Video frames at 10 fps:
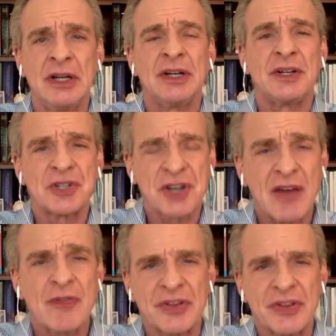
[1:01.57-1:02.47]

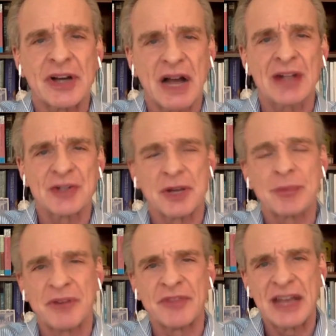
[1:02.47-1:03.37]
discovered the concept
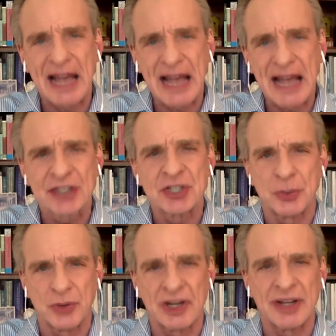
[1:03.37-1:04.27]
of the
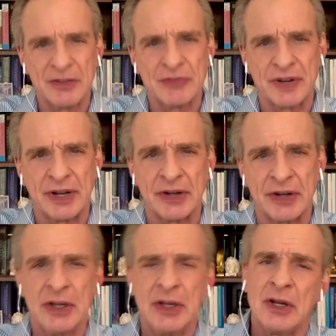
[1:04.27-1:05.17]
actual infinite.
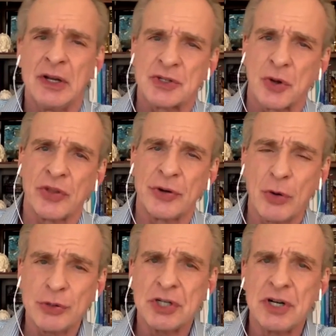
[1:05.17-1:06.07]
So the
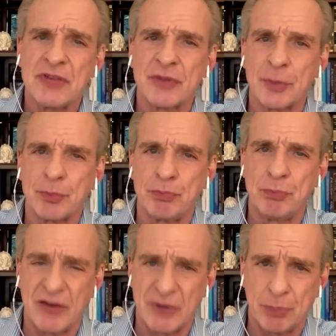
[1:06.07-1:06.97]
notion of the
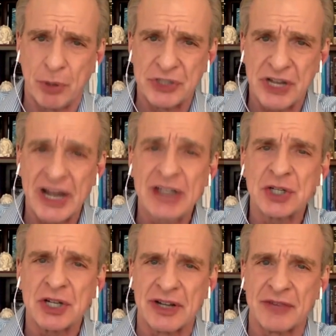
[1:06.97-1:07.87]
of a
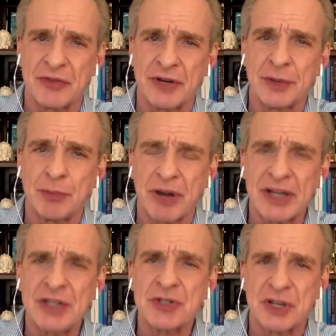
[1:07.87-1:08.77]
potential infinite
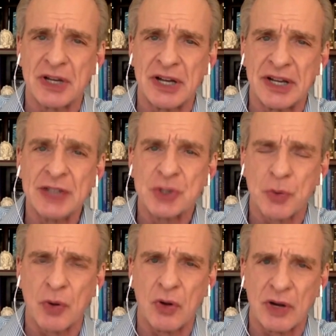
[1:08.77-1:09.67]
plays uh, its
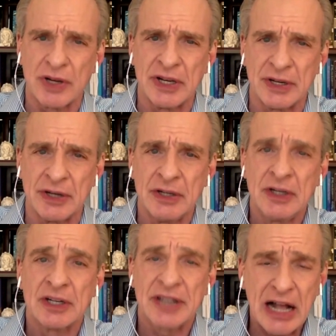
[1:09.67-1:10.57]
role in
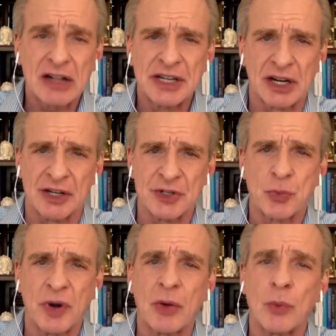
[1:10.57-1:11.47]
calculus,
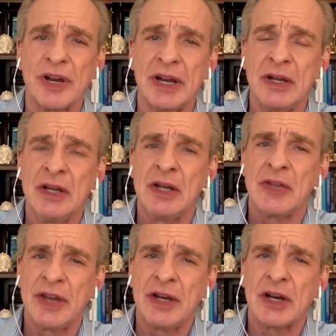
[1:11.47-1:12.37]
where we
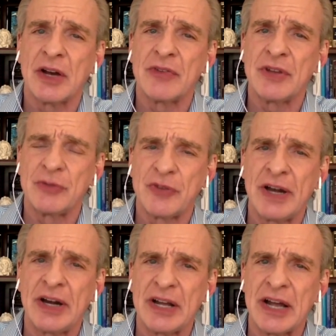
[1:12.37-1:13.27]
think of
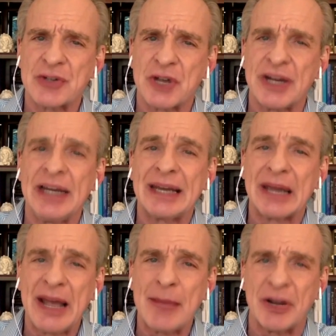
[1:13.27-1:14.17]
infinity as a
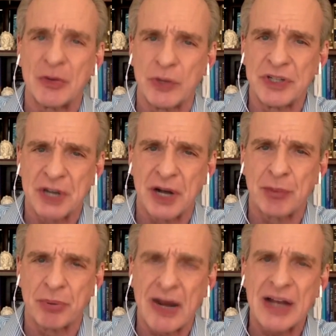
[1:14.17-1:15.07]
limit which a
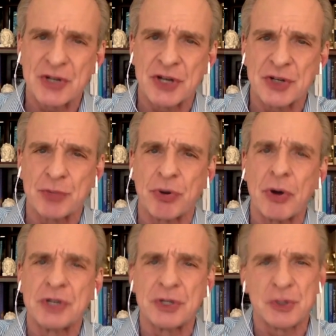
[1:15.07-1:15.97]
process
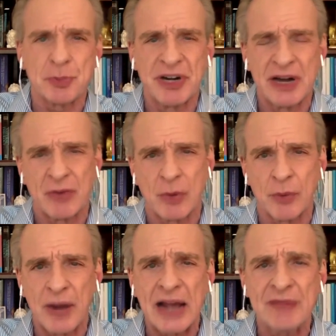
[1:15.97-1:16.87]
approaches but never
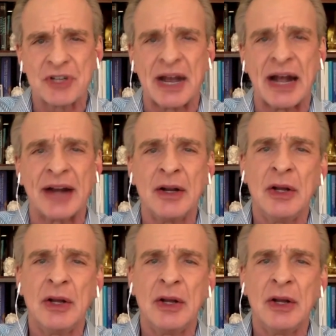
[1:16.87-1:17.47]
arrives at,